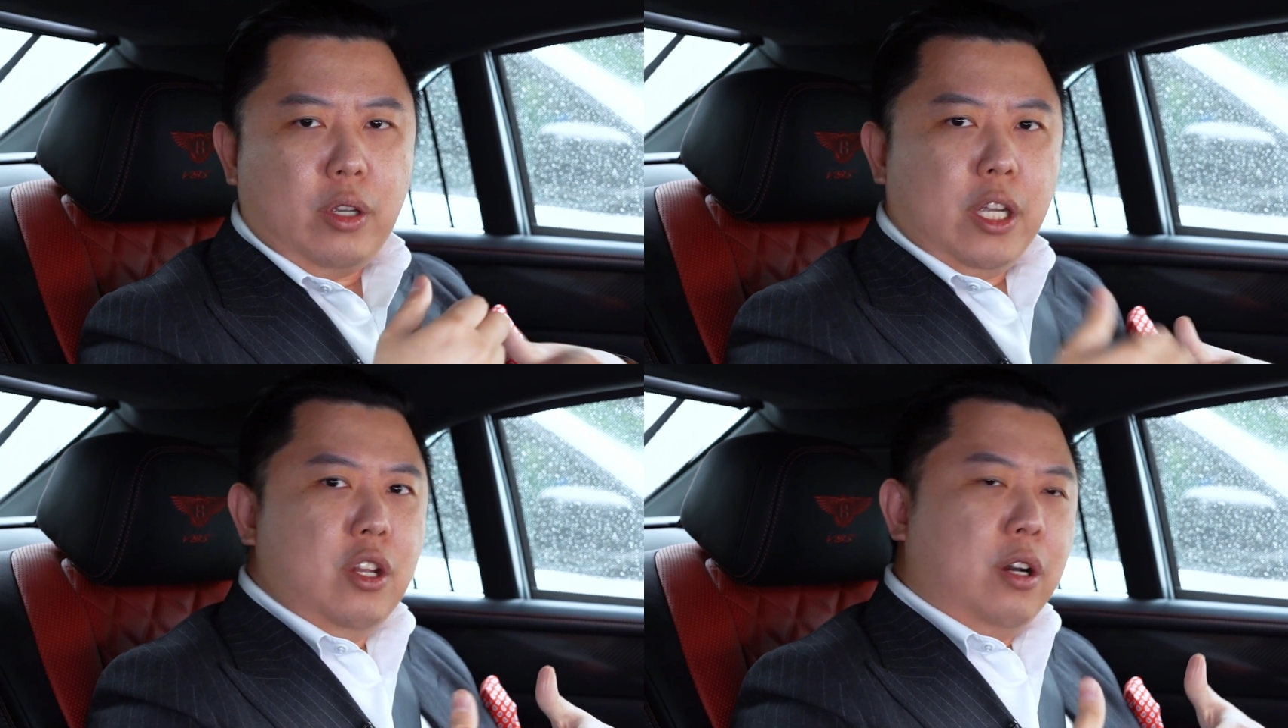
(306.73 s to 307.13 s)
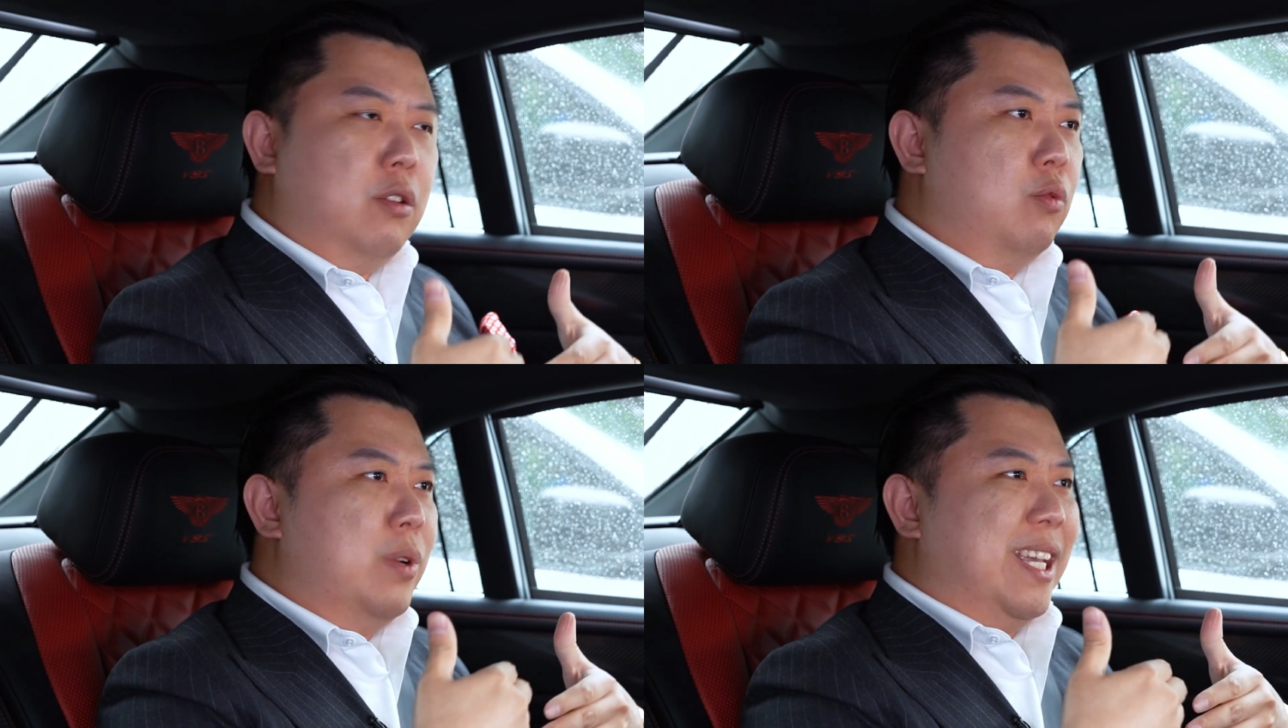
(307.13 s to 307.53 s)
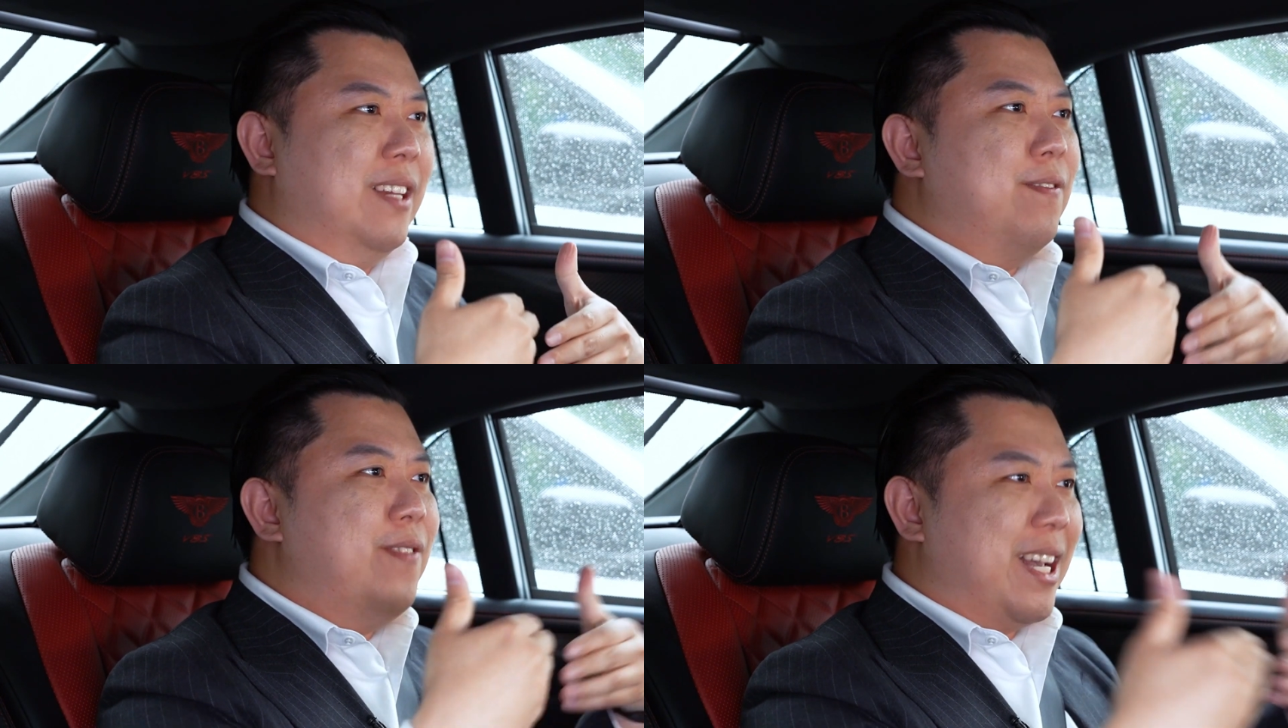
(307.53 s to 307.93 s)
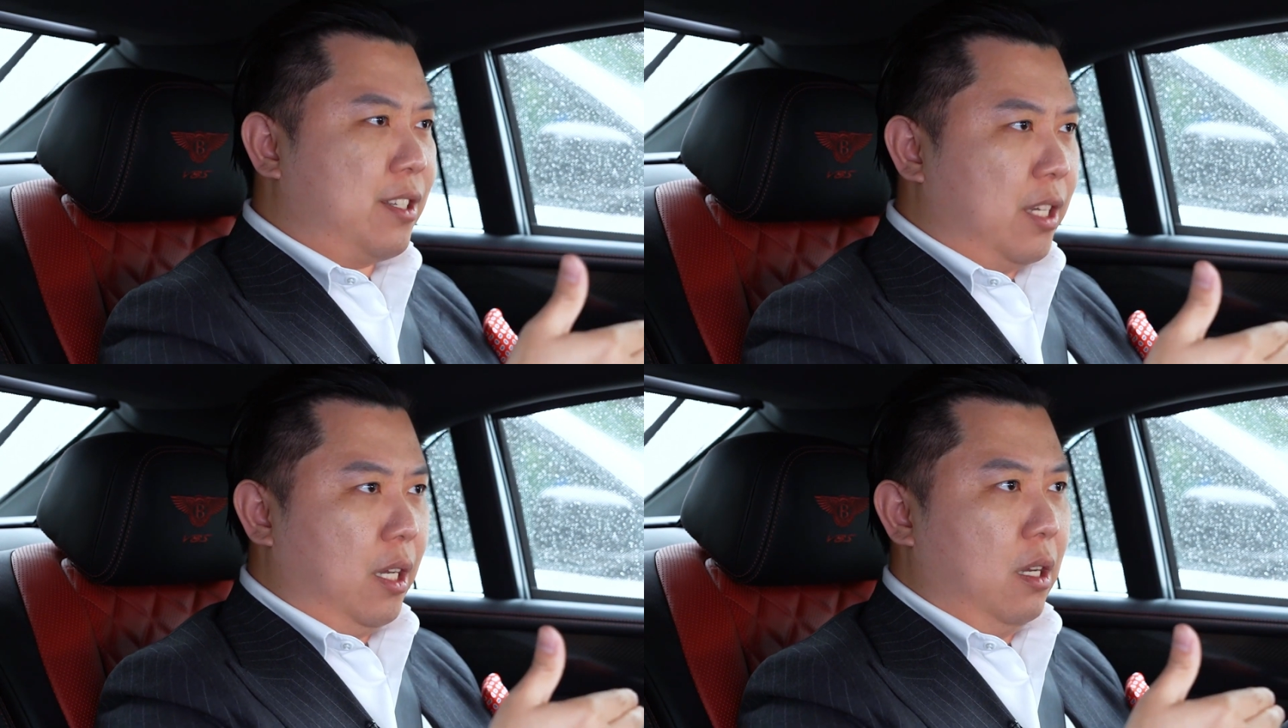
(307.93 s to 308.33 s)
you're not
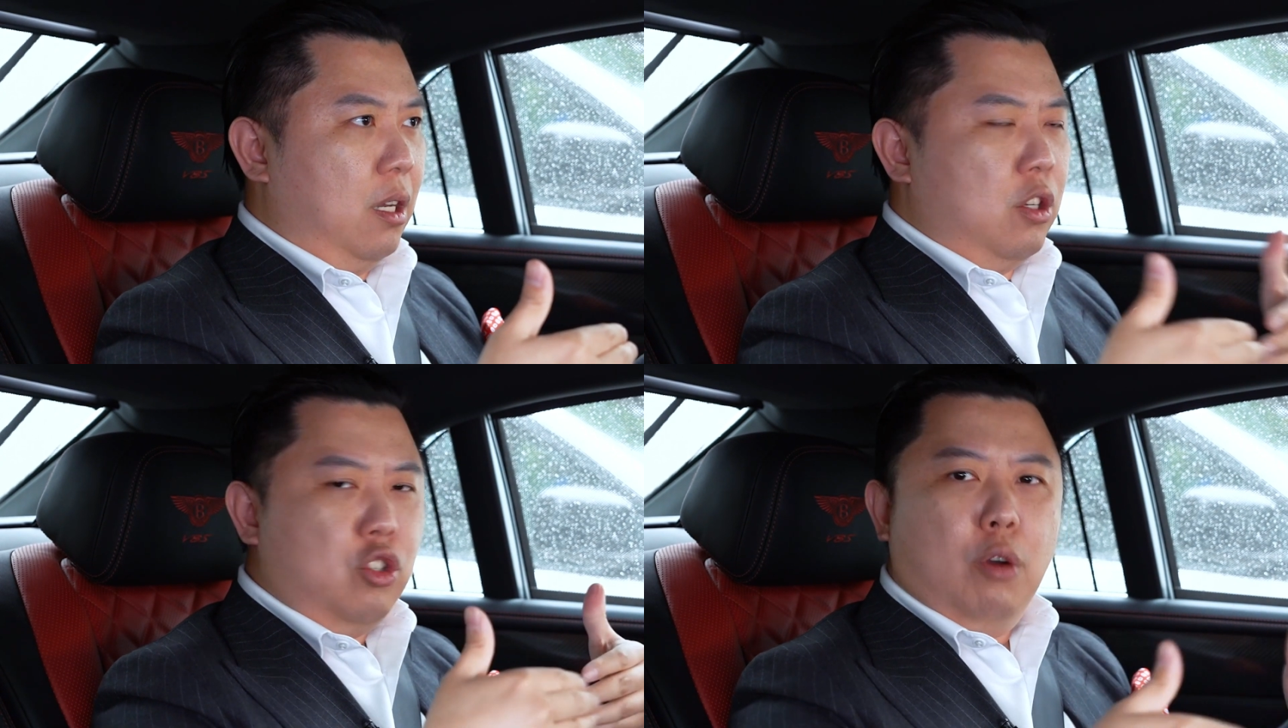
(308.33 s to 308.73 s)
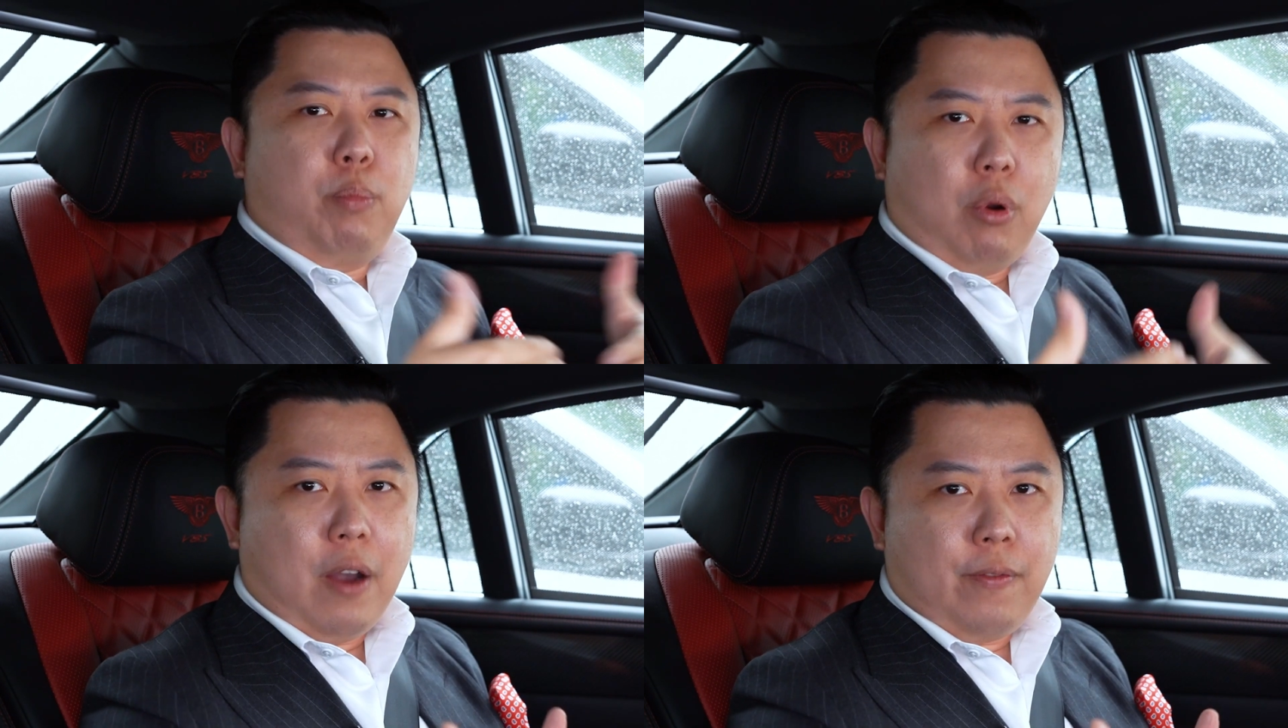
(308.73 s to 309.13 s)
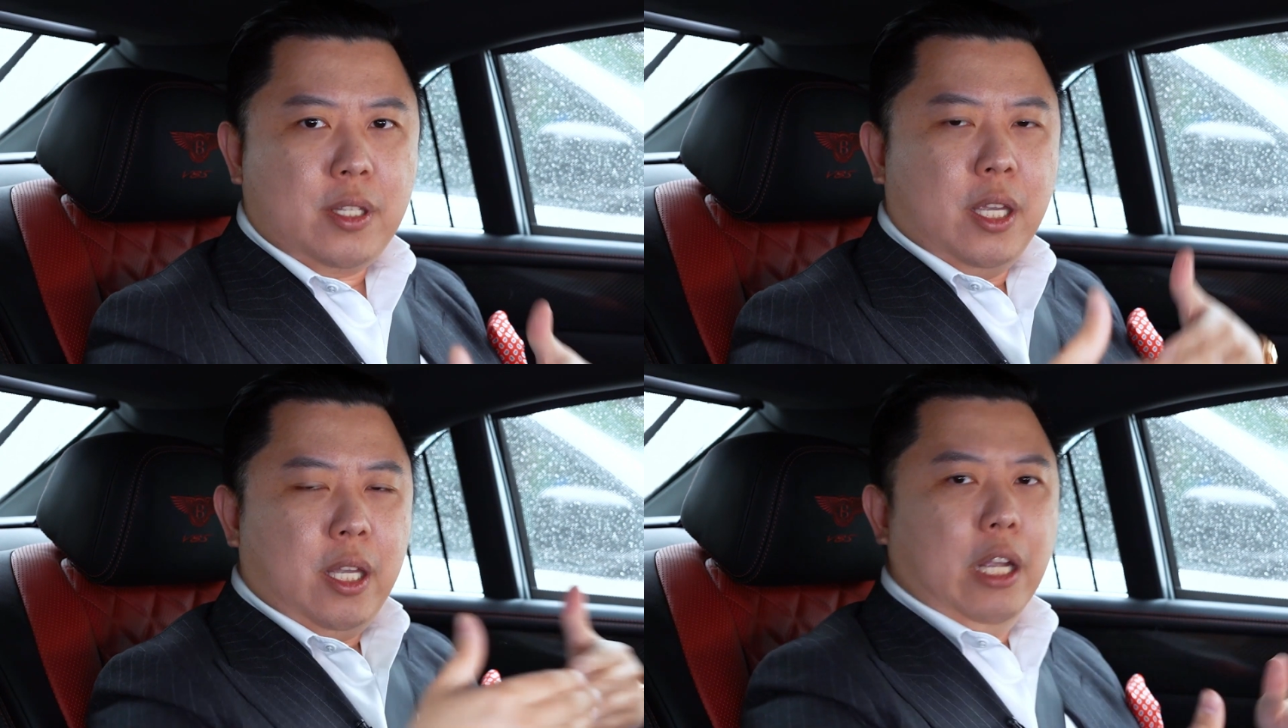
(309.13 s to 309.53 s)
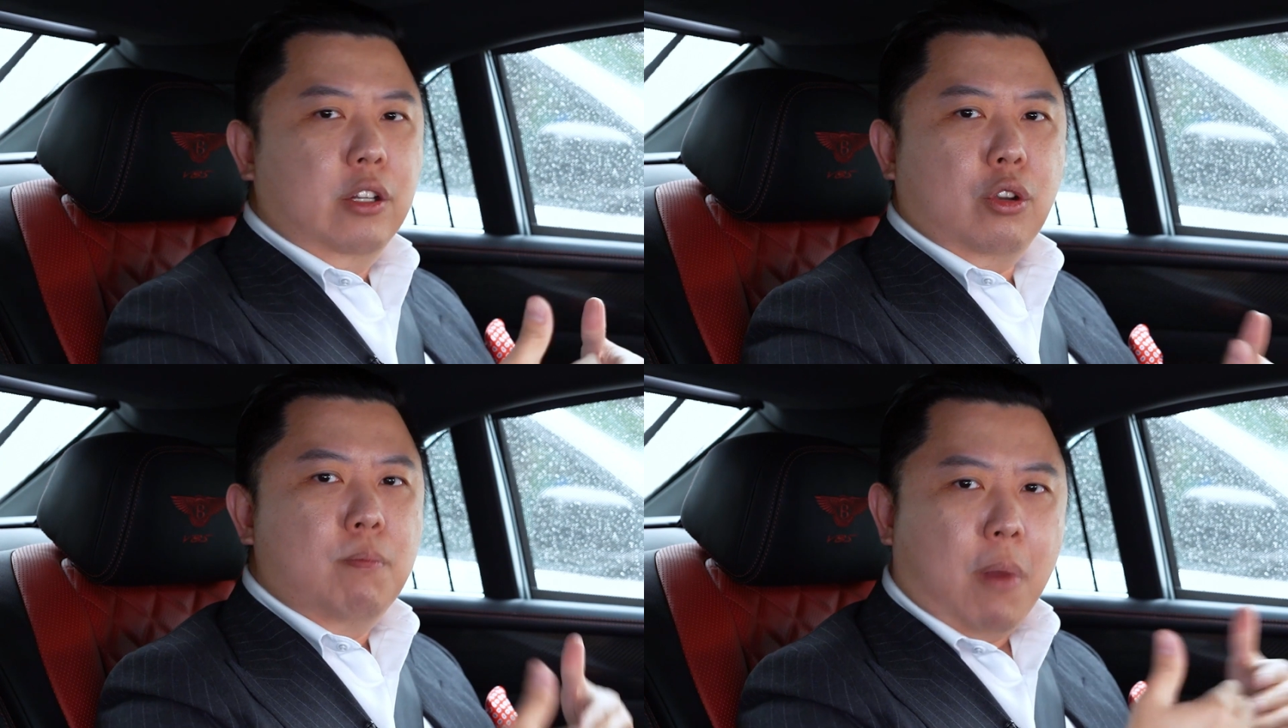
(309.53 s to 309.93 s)
reinvesting your profits
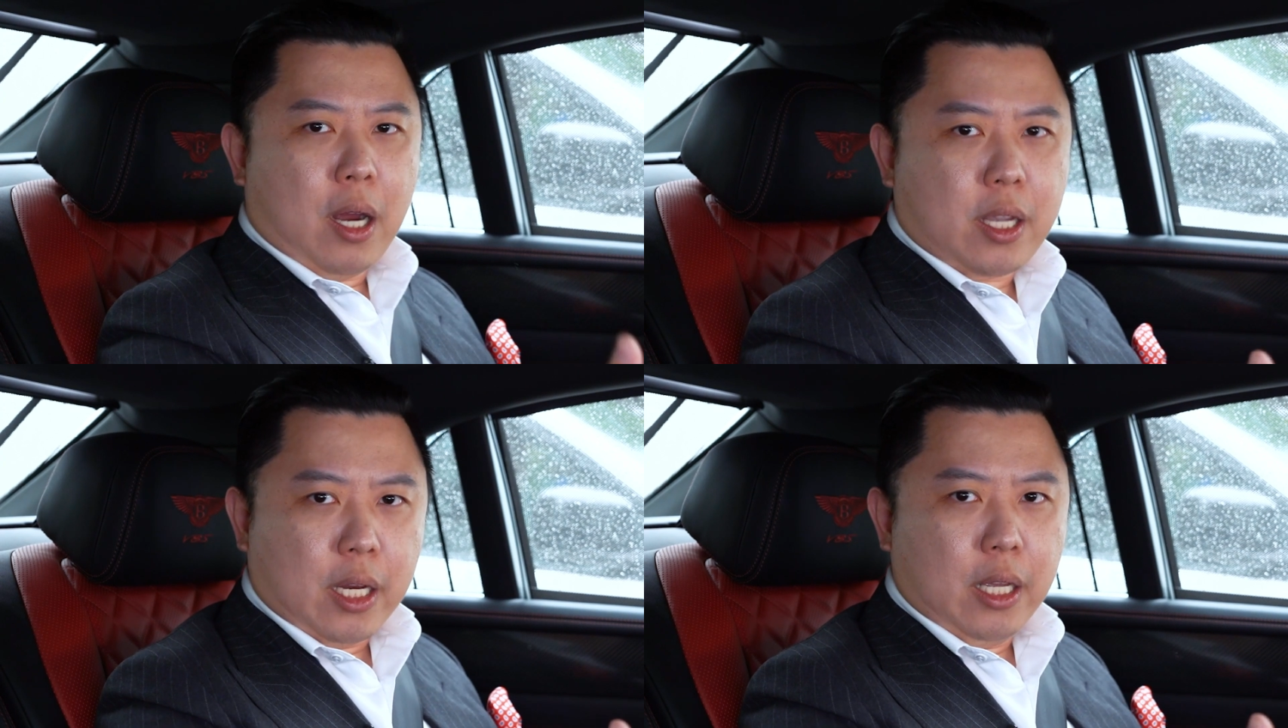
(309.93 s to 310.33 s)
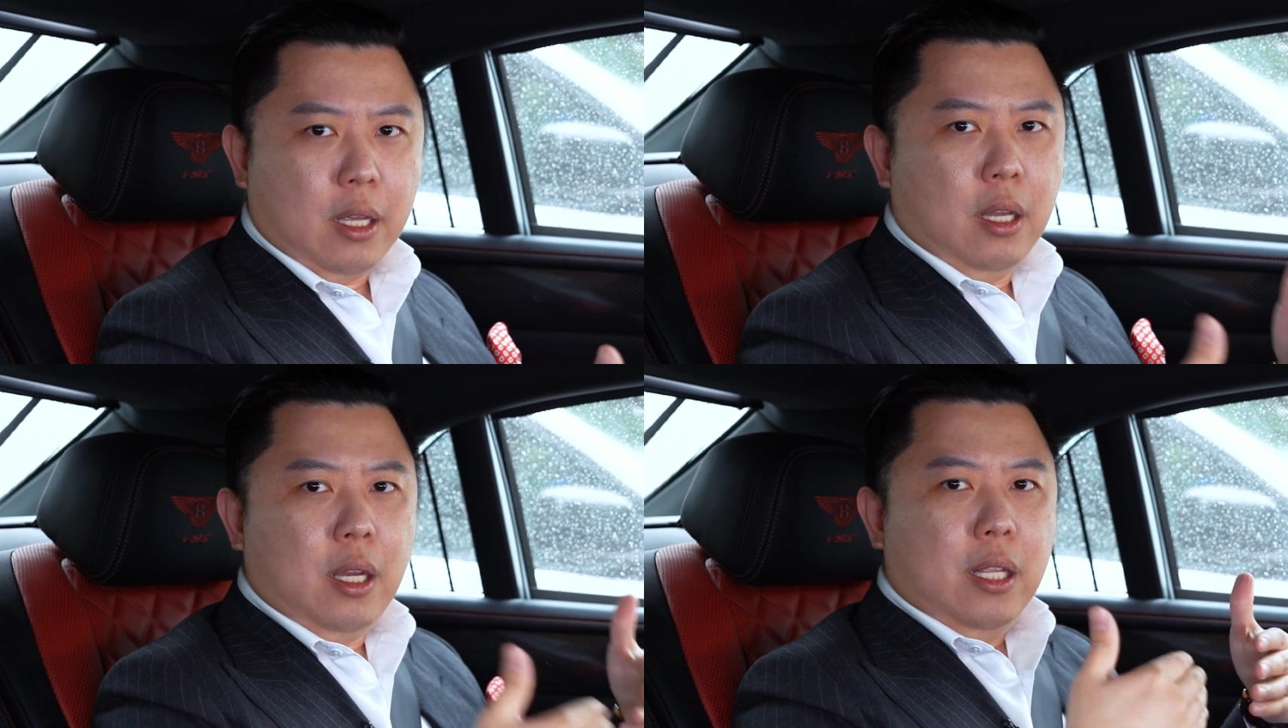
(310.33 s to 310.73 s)
into marketing,